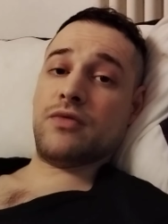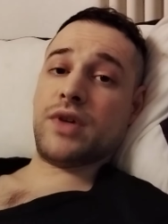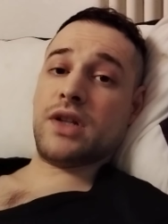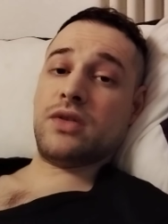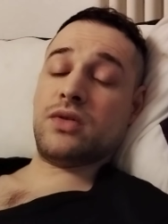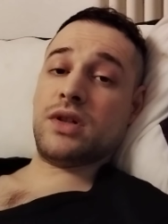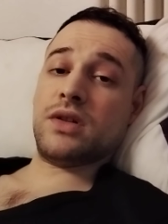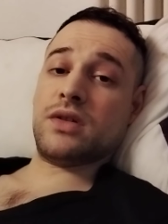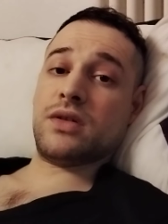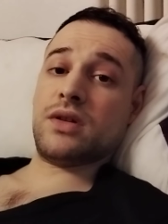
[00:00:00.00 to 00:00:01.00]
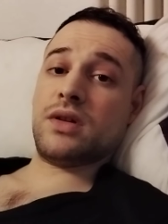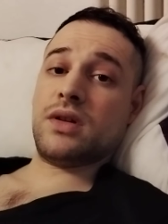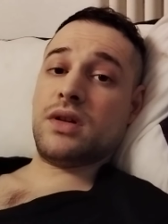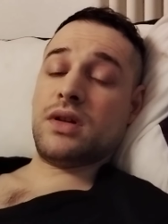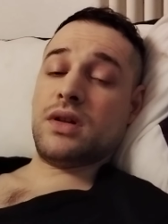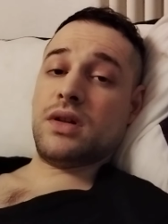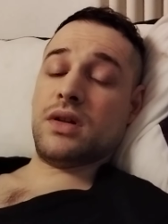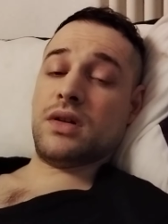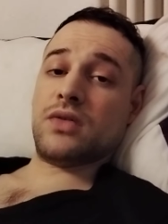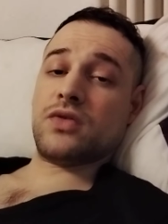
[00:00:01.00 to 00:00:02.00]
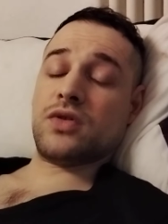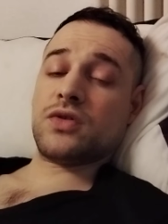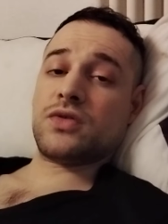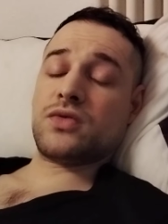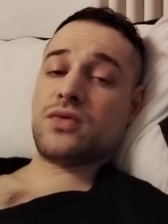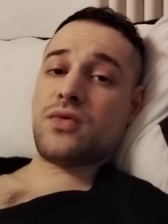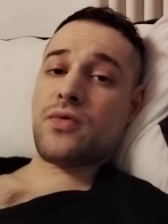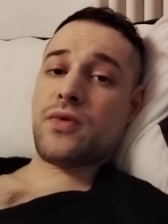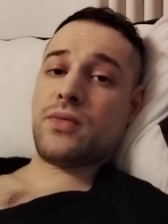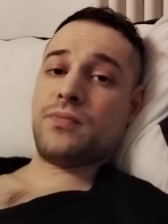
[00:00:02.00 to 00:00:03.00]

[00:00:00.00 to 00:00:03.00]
find your inner source truth,